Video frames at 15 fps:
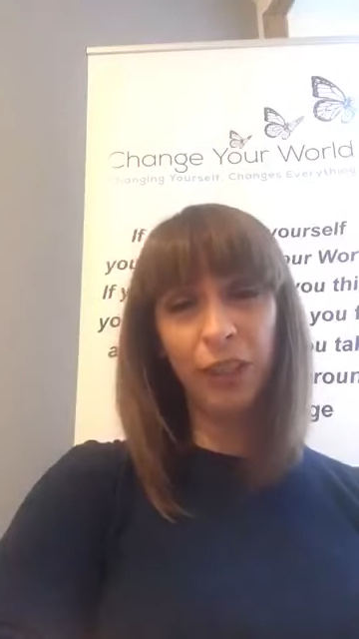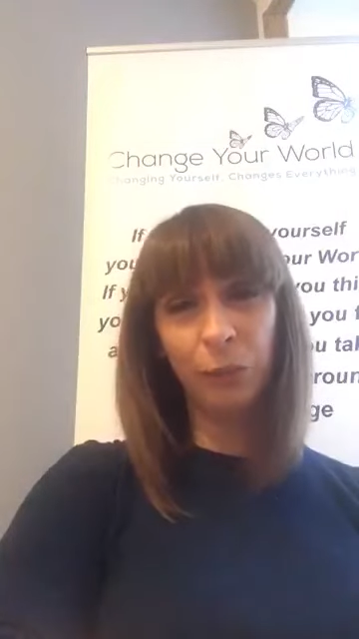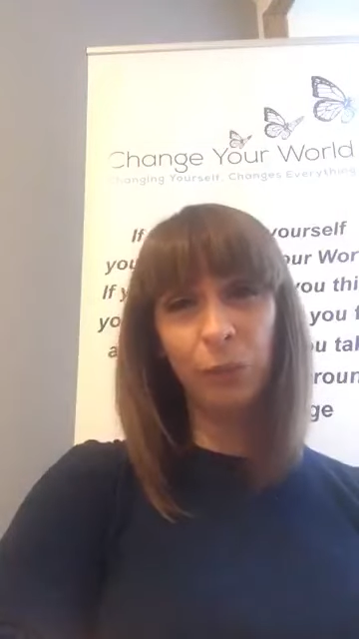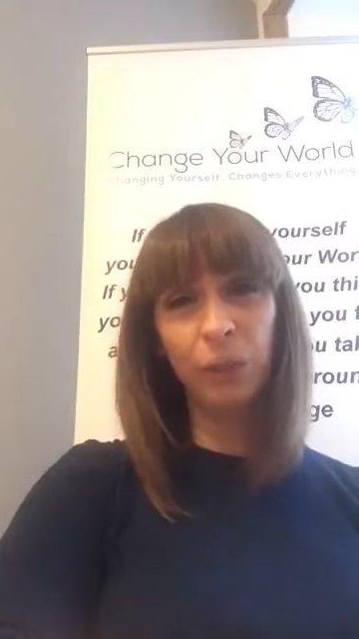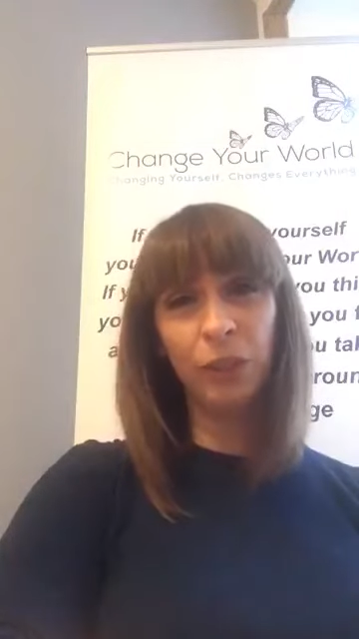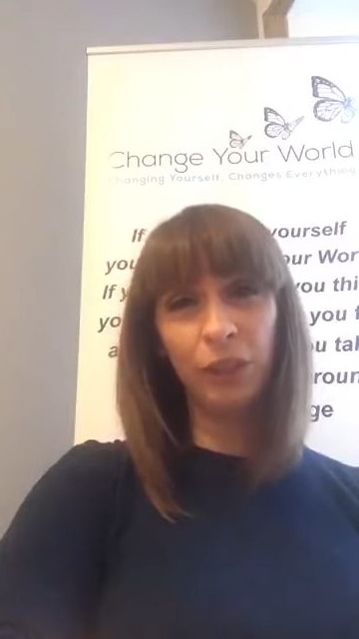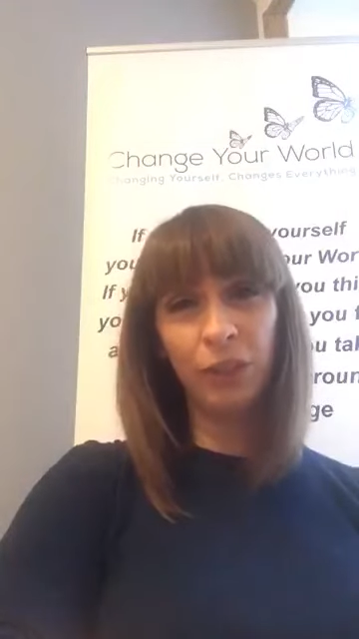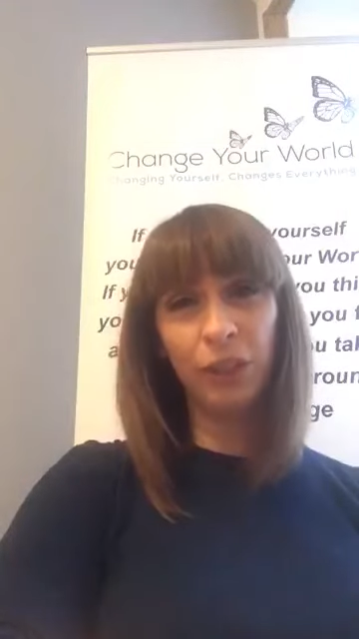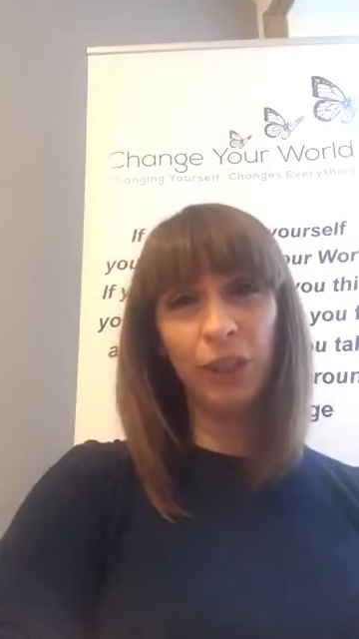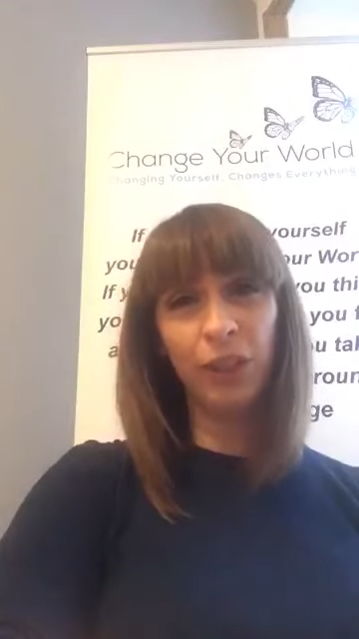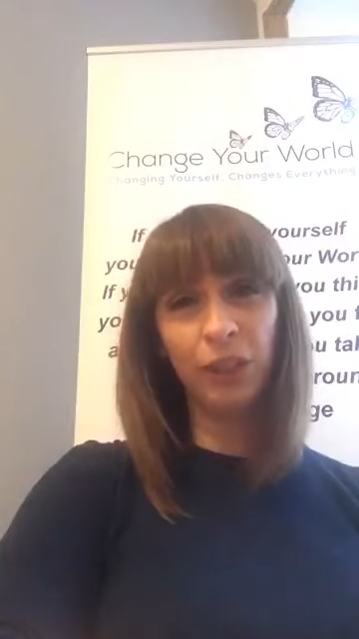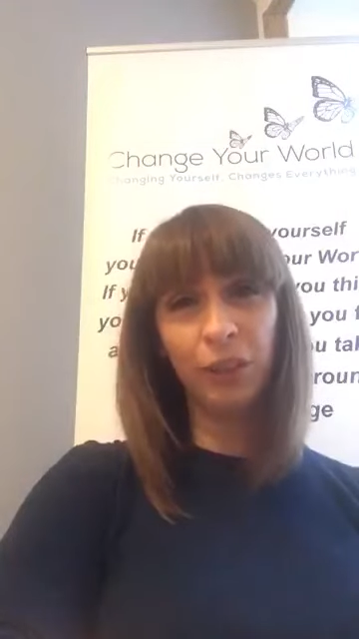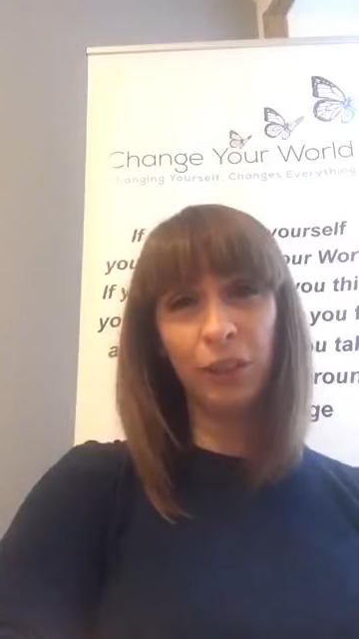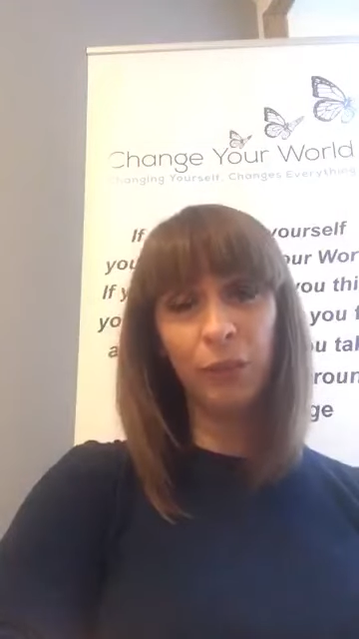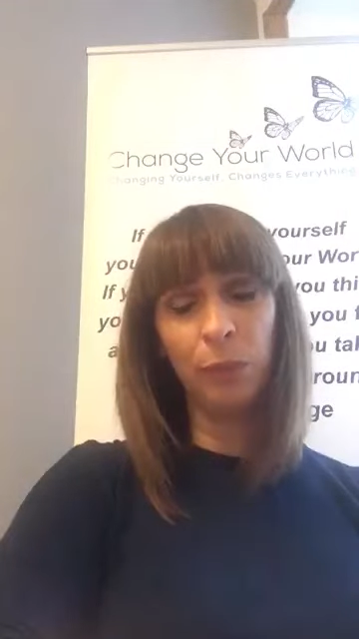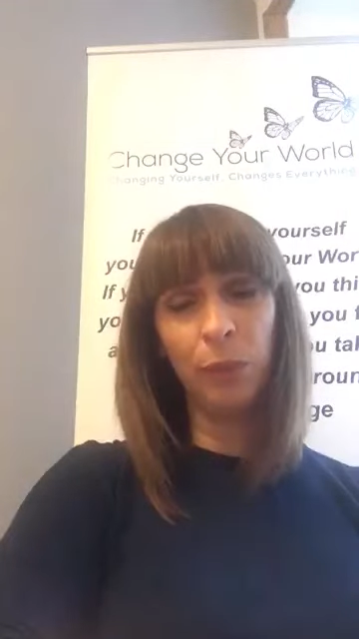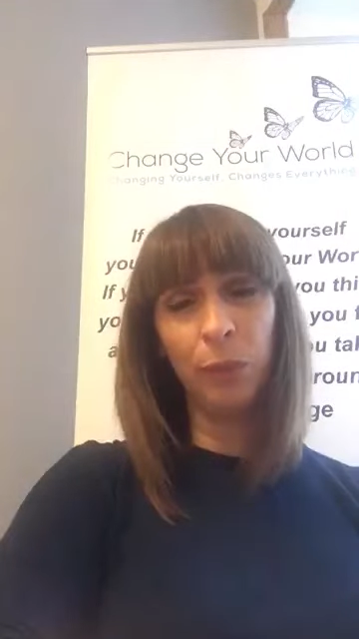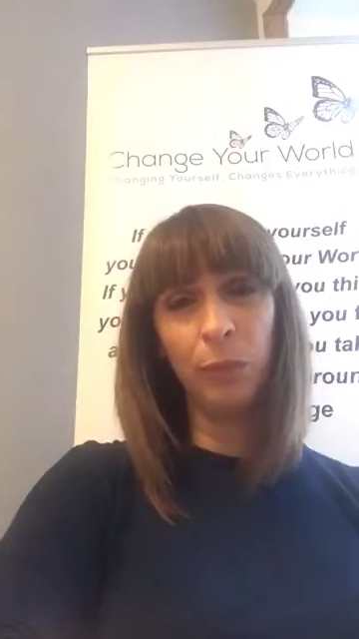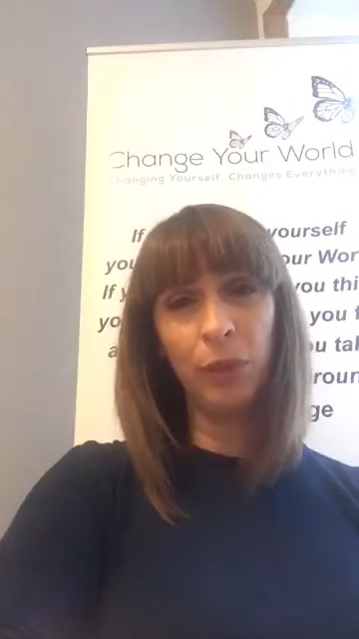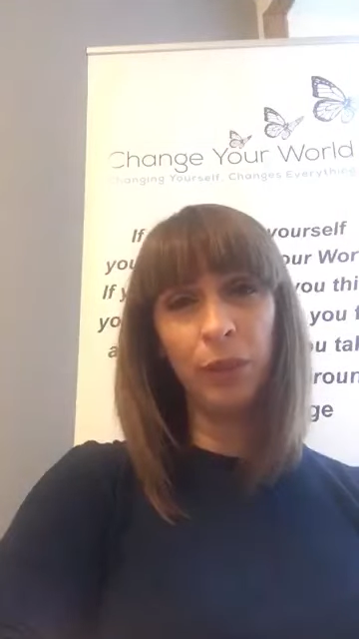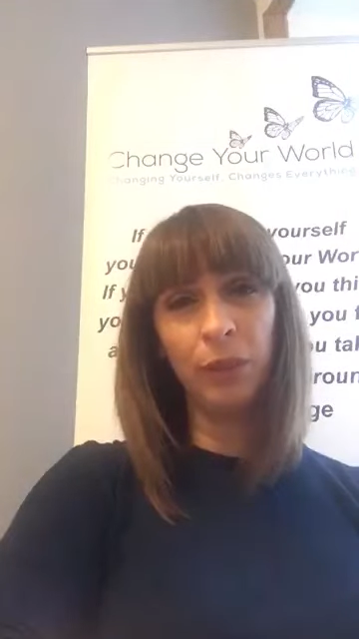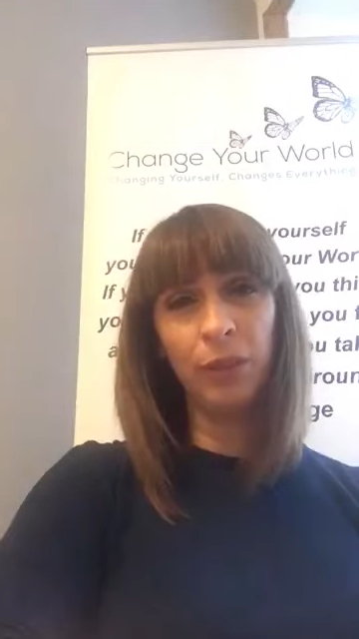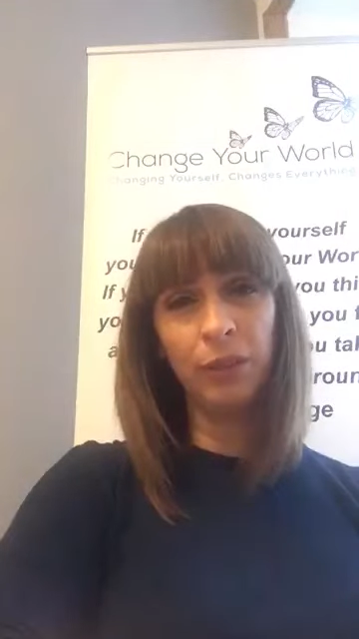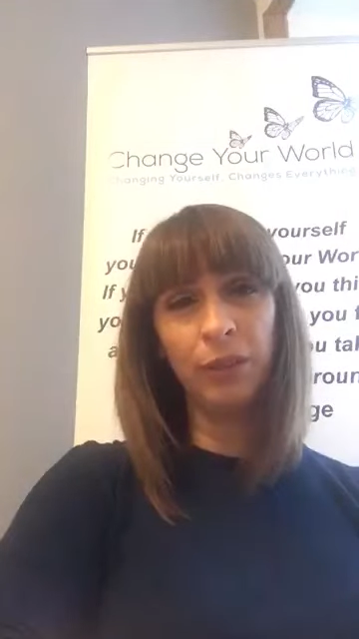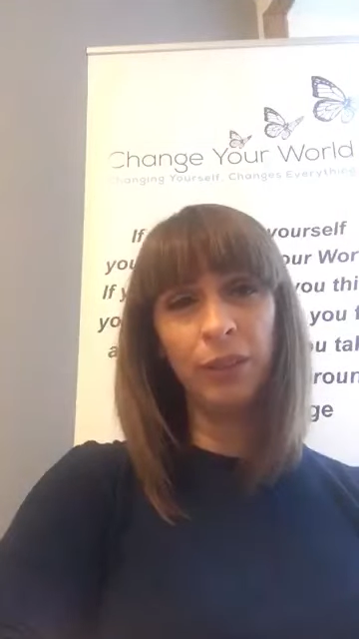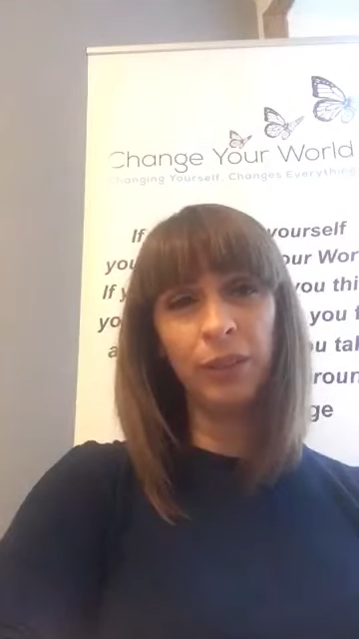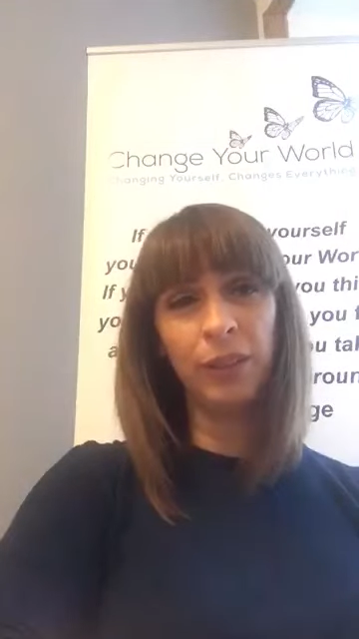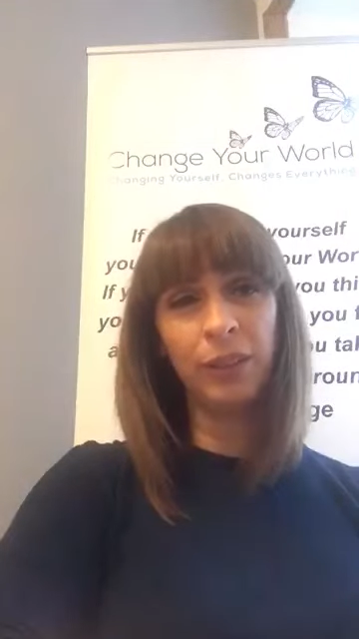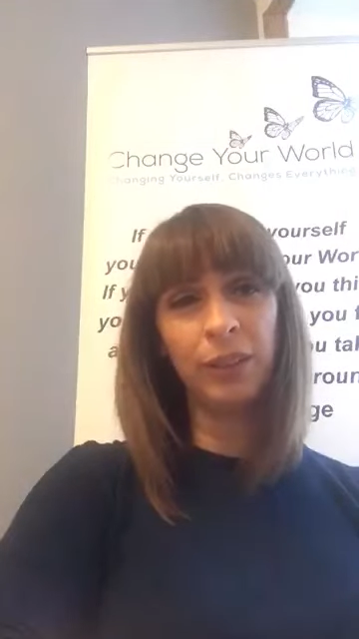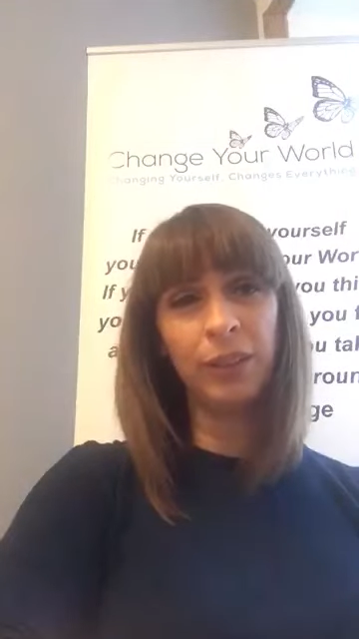it wouldn't challenge me
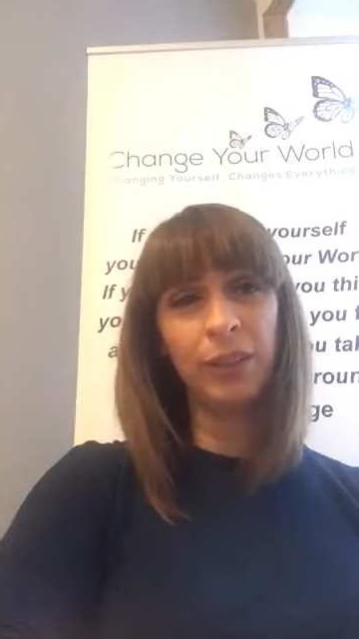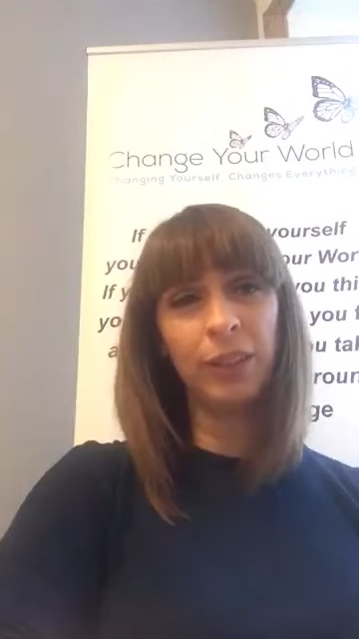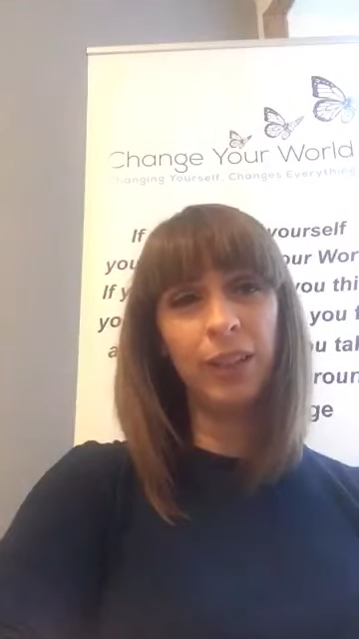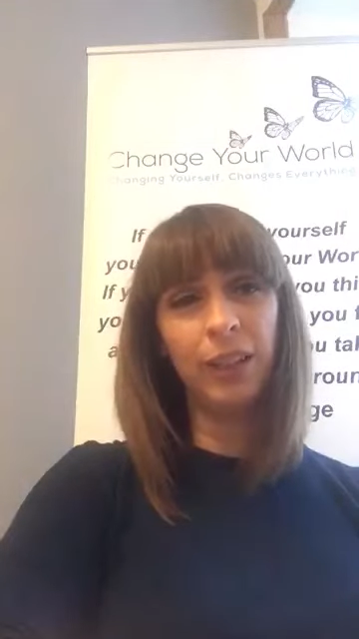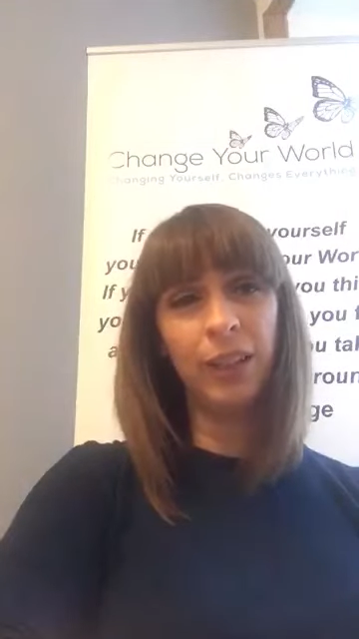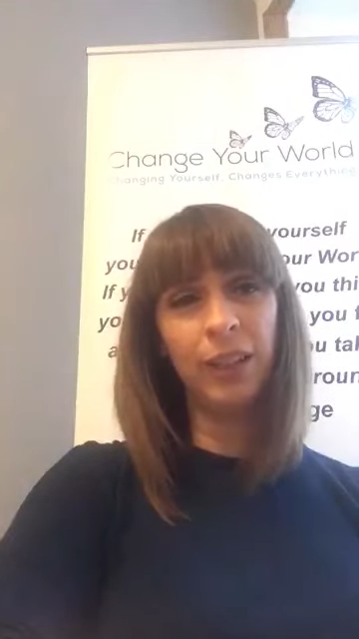because